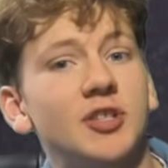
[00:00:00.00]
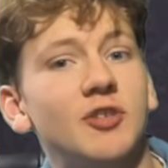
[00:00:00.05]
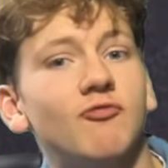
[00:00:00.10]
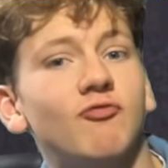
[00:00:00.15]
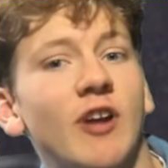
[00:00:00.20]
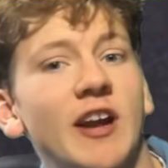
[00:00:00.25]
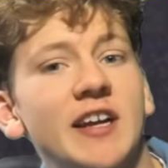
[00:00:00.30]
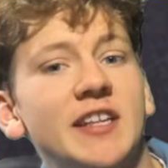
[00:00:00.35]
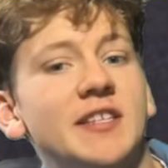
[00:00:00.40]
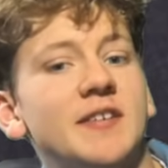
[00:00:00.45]
the
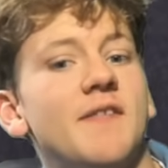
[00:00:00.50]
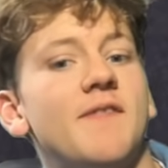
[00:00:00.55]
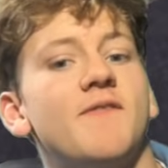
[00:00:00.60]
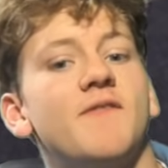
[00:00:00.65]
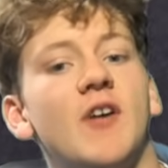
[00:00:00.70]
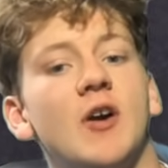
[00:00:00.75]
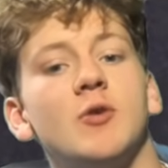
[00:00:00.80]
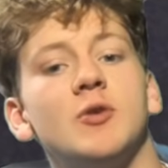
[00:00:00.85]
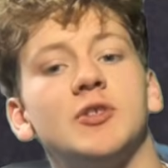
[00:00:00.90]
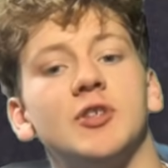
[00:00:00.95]
rate of
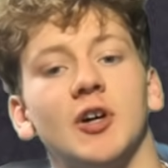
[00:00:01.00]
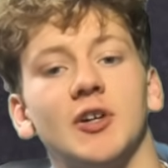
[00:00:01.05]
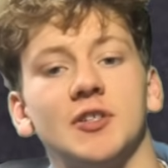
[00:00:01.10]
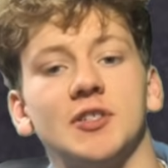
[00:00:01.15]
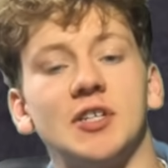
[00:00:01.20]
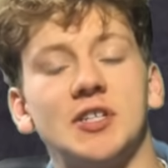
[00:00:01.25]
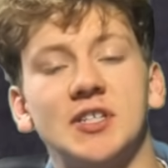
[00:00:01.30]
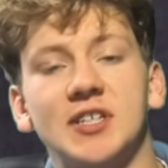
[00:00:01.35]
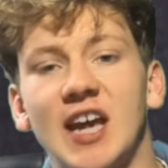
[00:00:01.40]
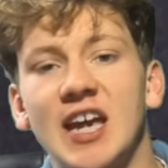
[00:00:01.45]

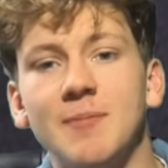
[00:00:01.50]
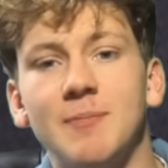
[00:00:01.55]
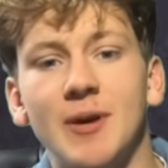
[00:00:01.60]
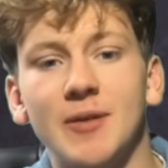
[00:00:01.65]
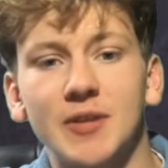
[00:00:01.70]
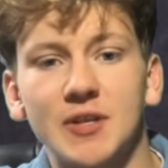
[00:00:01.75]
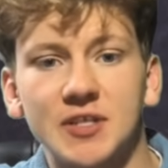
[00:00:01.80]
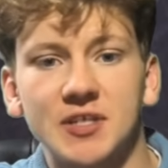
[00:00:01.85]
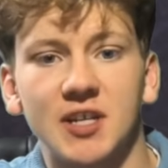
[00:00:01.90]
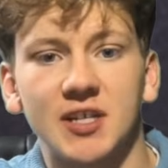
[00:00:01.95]
photons
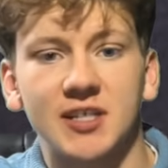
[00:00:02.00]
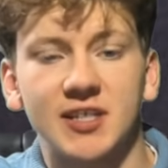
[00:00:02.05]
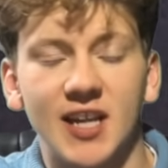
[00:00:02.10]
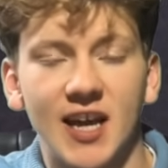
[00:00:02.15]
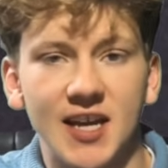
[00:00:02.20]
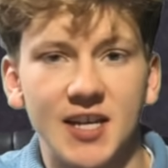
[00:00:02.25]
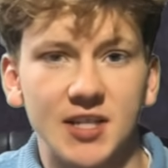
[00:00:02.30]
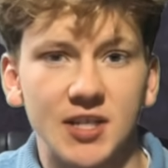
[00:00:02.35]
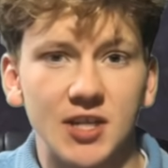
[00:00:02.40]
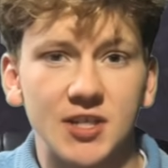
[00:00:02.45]
escaping the 6
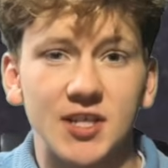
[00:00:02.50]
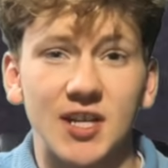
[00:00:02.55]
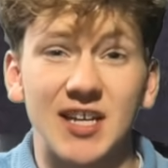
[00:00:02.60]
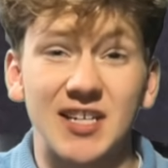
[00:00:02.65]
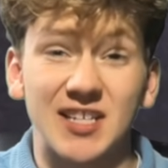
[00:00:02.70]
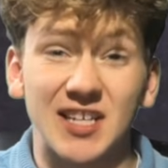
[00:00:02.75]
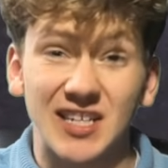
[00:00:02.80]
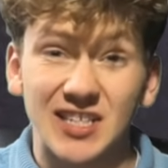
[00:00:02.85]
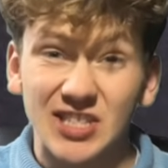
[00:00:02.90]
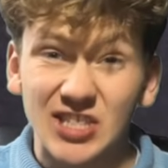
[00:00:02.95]
lasers
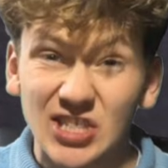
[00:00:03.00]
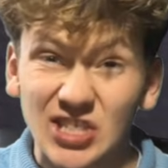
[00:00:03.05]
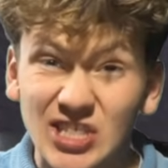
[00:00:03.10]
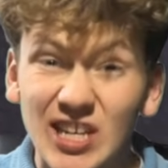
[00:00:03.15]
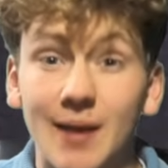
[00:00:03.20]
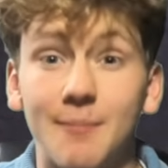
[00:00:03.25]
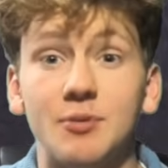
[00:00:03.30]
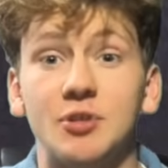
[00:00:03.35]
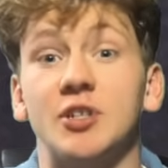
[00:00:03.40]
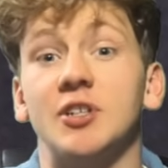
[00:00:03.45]
is
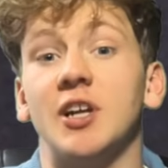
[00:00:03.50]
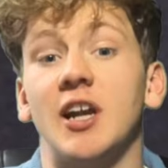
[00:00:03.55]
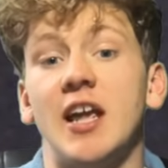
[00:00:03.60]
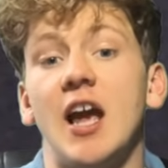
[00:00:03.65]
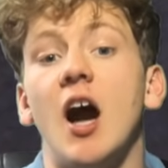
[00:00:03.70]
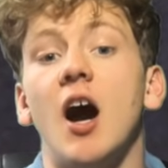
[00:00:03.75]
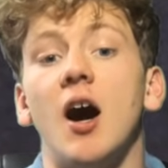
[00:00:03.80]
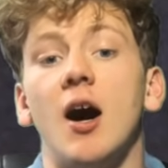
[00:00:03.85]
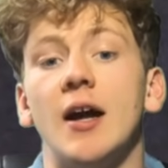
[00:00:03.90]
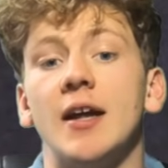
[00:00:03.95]
exceptionally
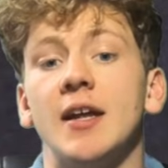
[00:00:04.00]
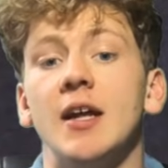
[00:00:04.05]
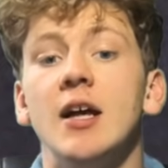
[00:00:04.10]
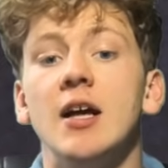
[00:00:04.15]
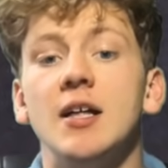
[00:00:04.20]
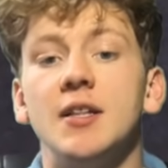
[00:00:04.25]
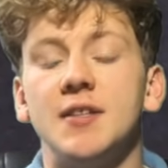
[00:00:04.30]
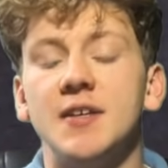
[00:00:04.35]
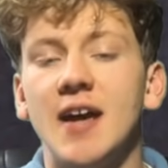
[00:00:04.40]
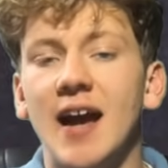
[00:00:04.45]
high,
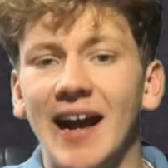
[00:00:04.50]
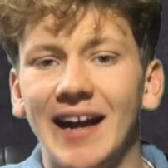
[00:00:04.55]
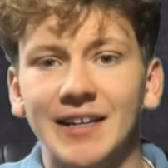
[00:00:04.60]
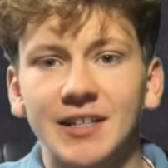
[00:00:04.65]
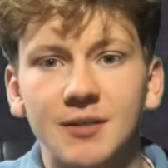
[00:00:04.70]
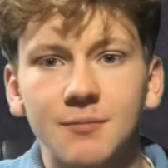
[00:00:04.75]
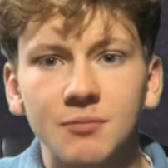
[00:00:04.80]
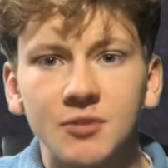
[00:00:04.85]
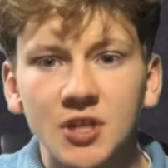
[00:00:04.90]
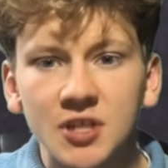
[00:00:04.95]
the
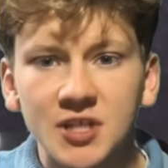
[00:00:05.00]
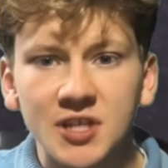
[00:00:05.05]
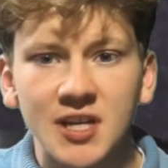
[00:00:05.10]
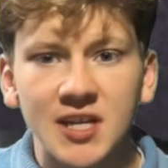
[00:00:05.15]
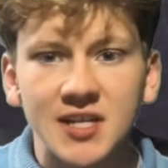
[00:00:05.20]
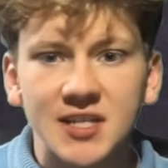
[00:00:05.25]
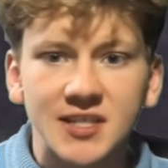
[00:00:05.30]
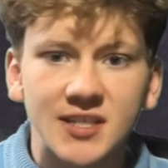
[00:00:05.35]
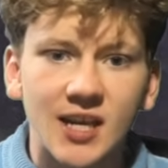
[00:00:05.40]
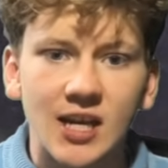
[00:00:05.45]
atom doesn't
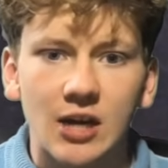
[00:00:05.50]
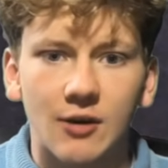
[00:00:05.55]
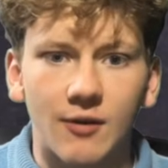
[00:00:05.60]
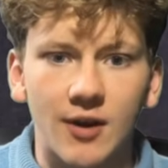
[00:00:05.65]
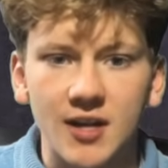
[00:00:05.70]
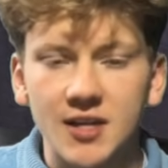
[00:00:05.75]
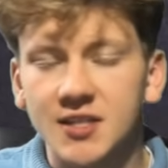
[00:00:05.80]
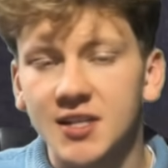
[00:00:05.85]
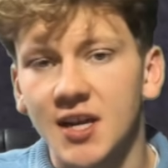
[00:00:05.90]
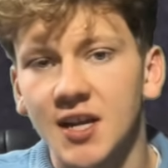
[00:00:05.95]

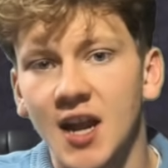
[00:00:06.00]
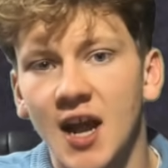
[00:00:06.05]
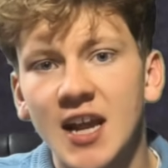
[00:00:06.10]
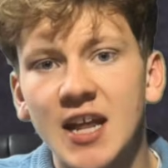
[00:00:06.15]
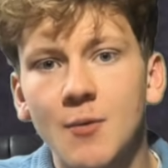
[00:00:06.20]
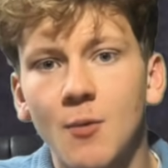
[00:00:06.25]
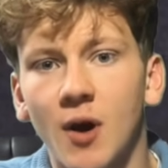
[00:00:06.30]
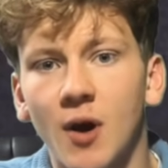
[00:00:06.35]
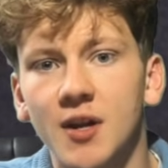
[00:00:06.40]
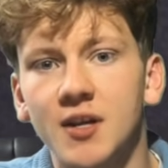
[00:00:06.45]
accelerate in
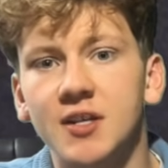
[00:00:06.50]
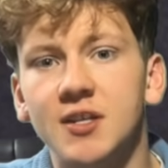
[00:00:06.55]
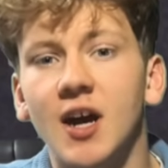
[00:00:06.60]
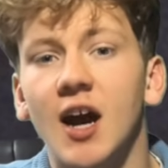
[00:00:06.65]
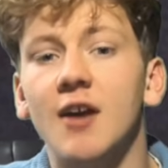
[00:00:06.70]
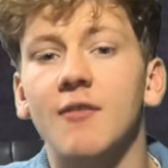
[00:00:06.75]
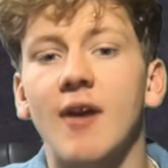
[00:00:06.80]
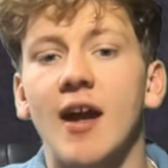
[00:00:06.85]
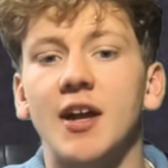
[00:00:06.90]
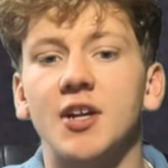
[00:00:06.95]
any one
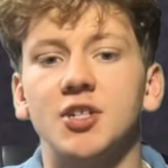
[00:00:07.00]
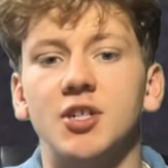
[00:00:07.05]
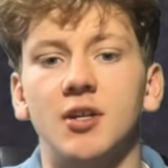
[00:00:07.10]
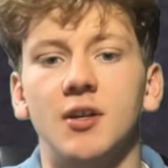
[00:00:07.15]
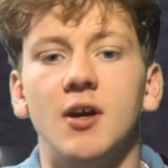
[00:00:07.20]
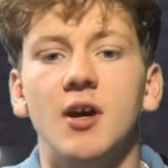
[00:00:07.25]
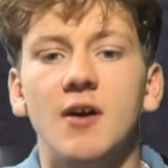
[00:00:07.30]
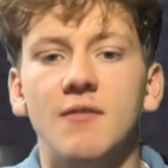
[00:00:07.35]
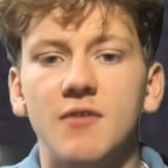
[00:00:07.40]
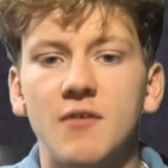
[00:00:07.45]
direction
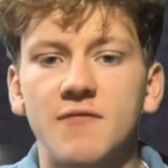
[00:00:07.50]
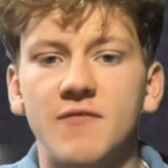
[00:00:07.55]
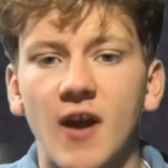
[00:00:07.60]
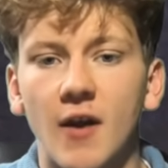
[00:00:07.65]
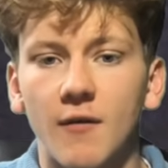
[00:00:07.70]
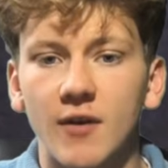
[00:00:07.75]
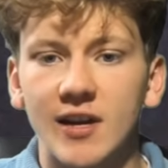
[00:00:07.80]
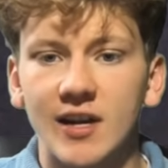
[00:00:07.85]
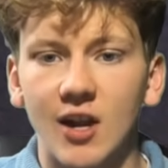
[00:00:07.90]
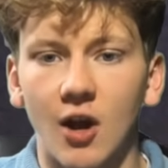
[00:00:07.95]
for
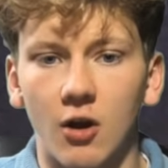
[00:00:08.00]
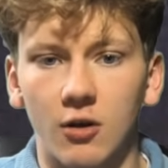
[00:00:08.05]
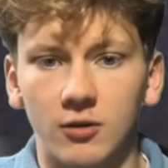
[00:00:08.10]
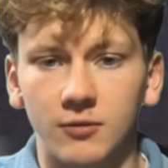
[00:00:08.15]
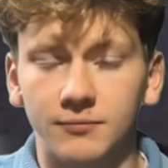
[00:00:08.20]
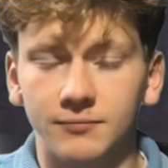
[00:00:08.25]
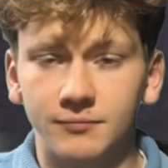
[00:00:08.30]
very long.